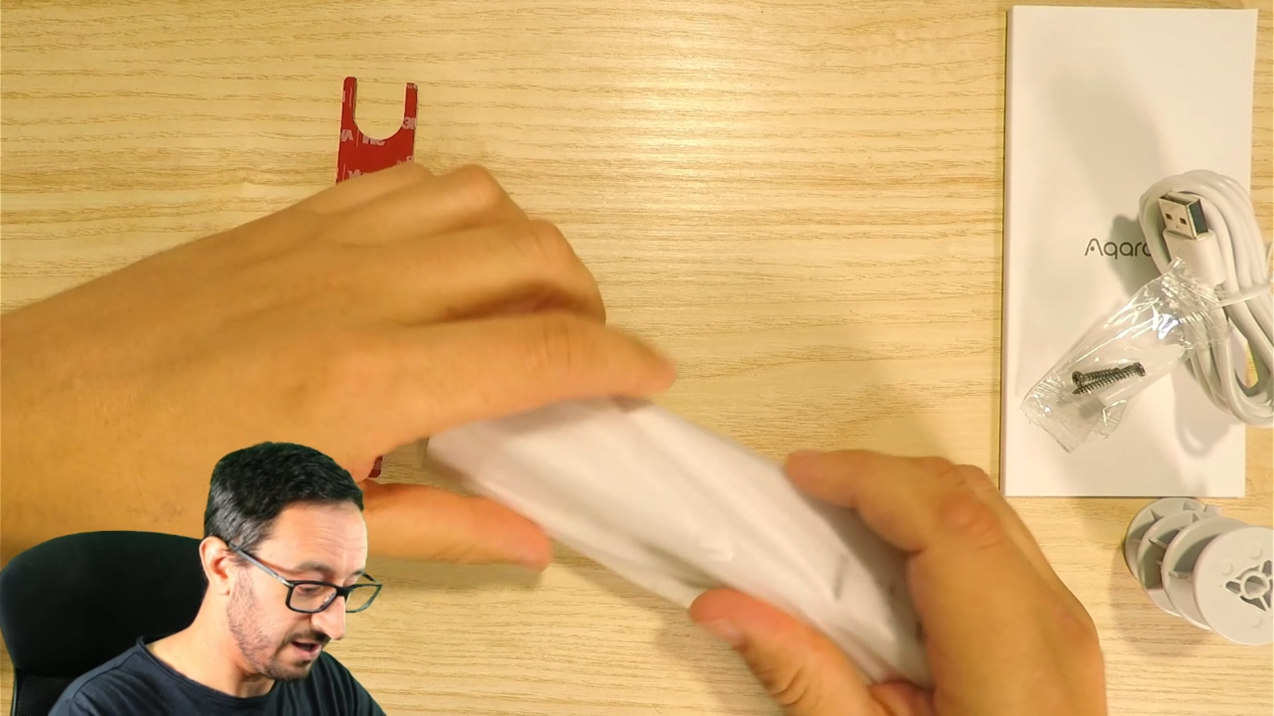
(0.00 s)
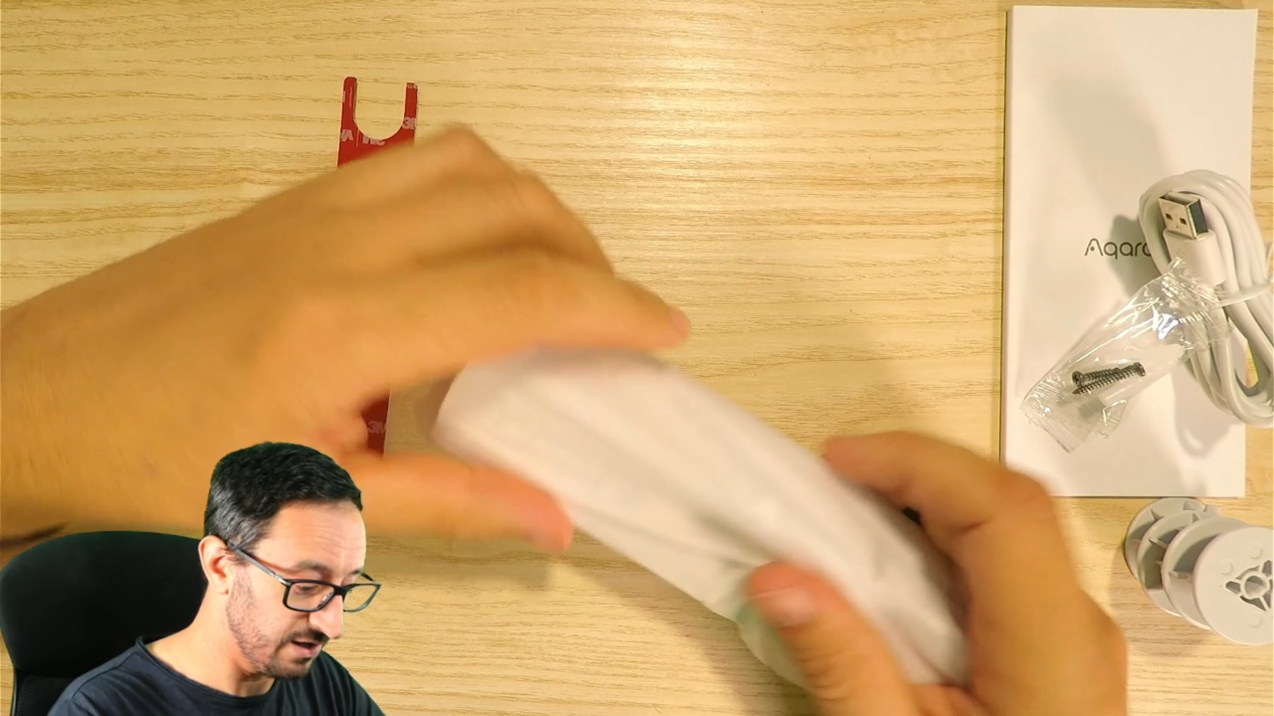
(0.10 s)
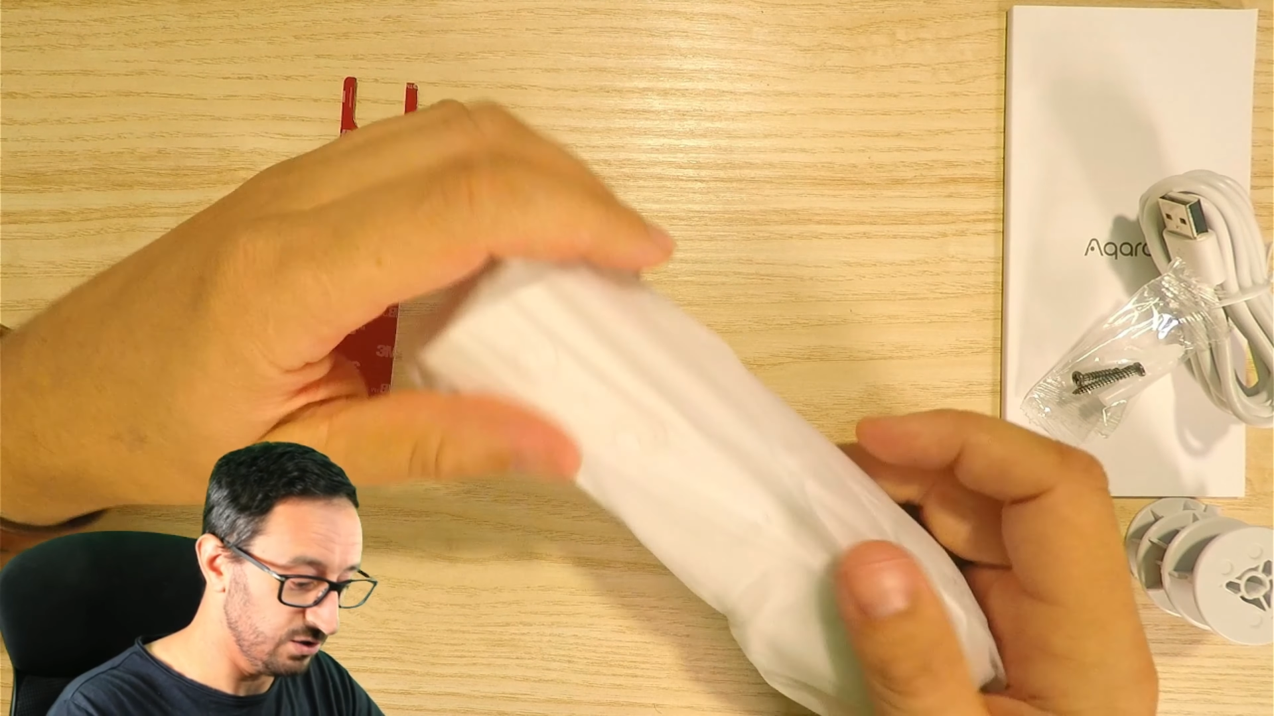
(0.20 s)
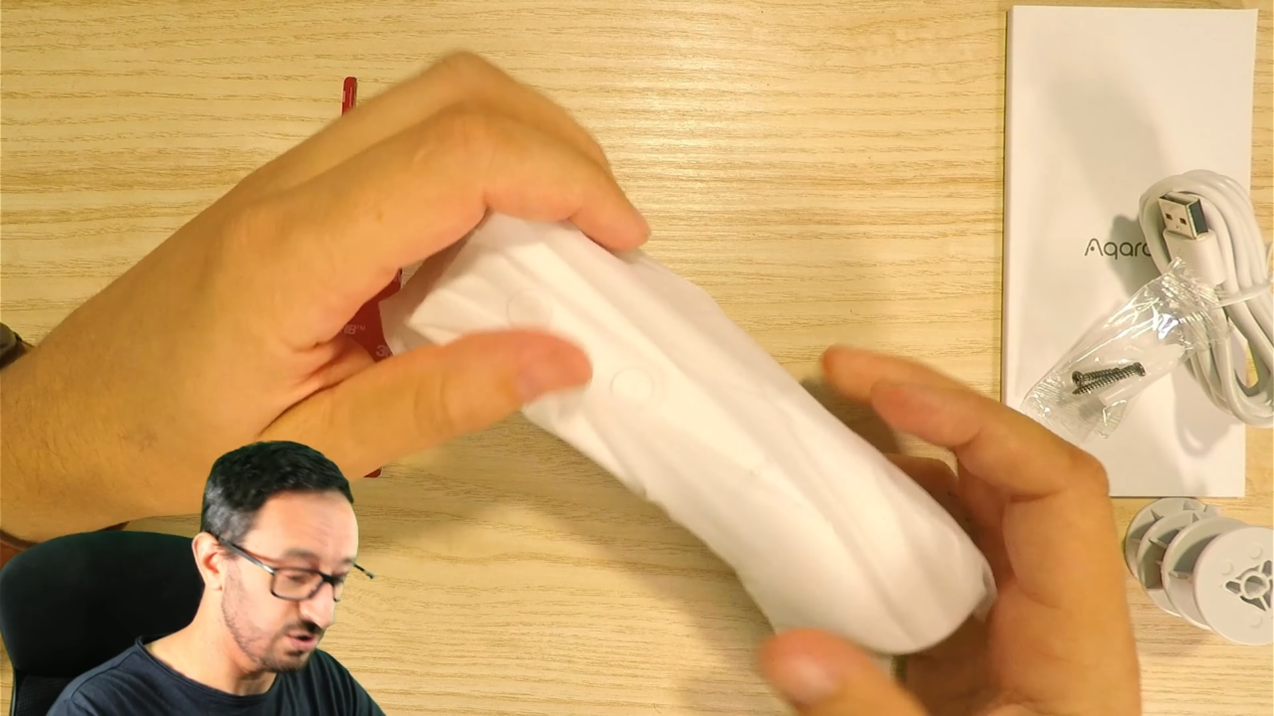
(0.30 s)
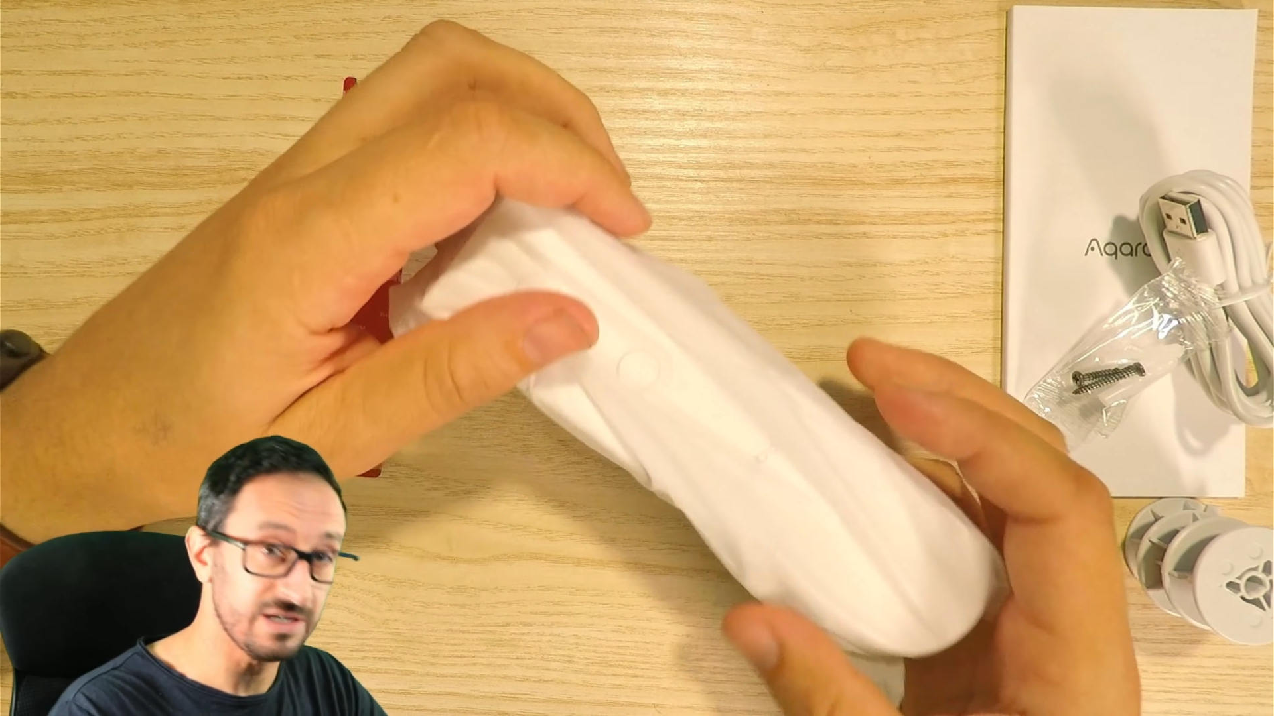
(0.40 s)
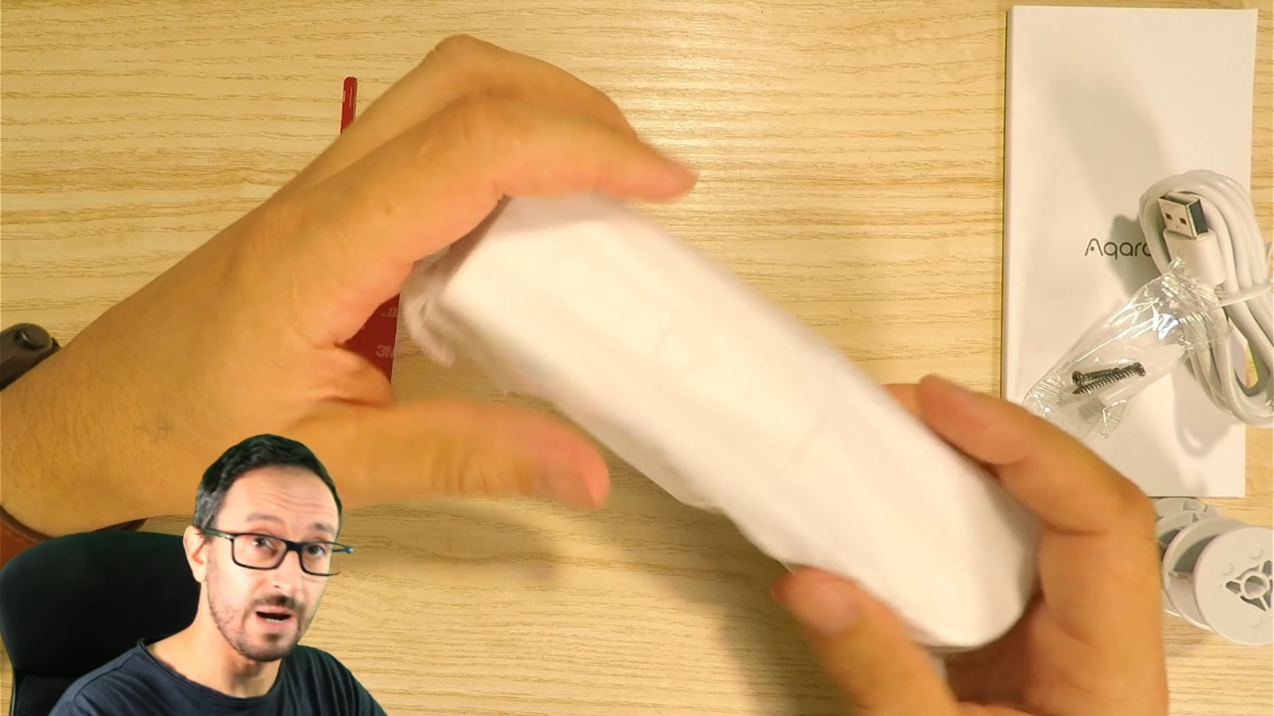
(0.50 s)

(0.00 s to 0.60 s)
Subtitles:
looked at